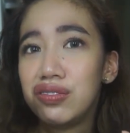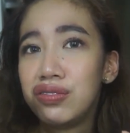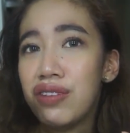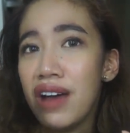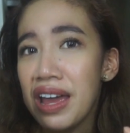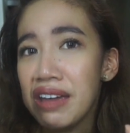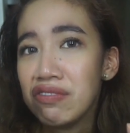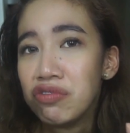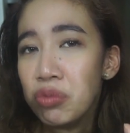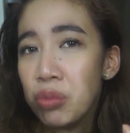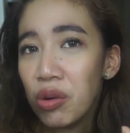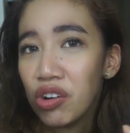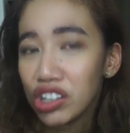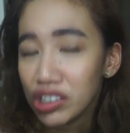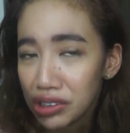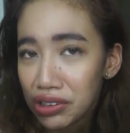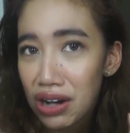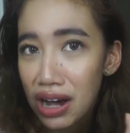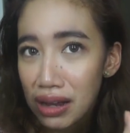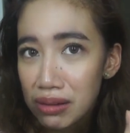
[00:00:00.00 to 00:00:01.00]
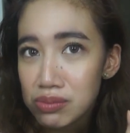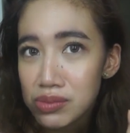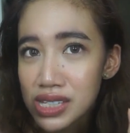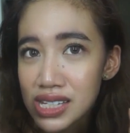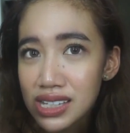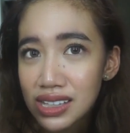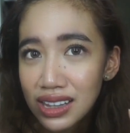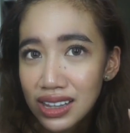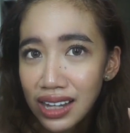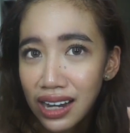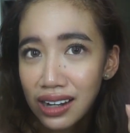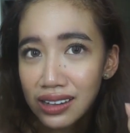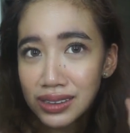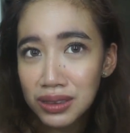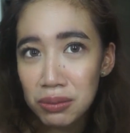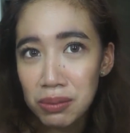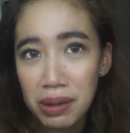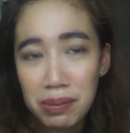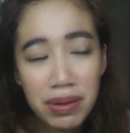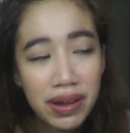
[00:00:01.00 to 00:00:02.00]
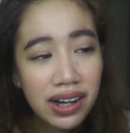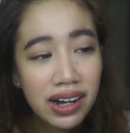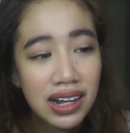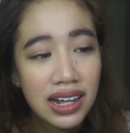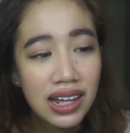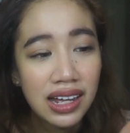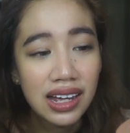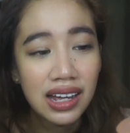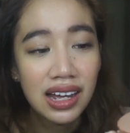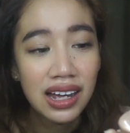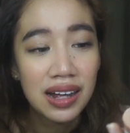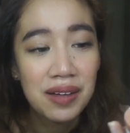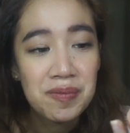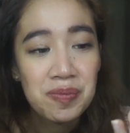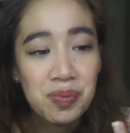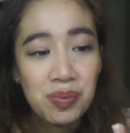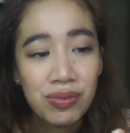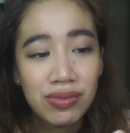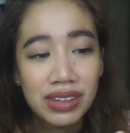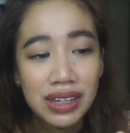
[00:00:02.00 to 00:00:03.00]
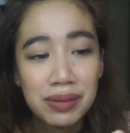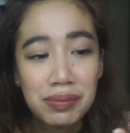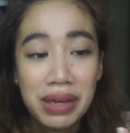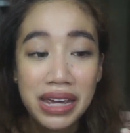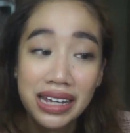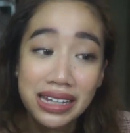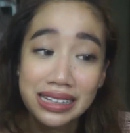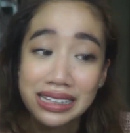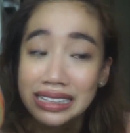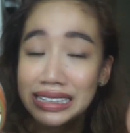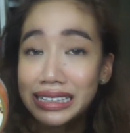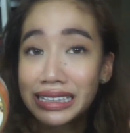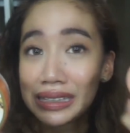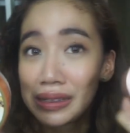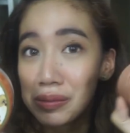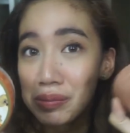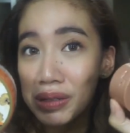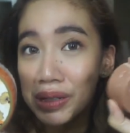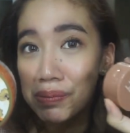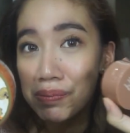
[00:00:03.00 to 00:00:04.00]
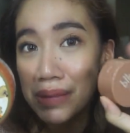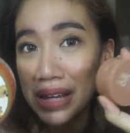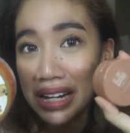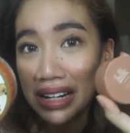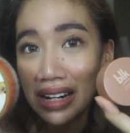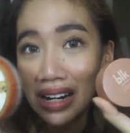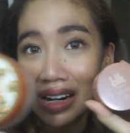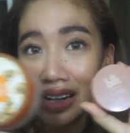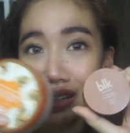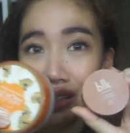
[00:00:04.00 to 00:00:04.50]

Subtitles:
5 more grams in there, diba? Parang make it a little bit bigger.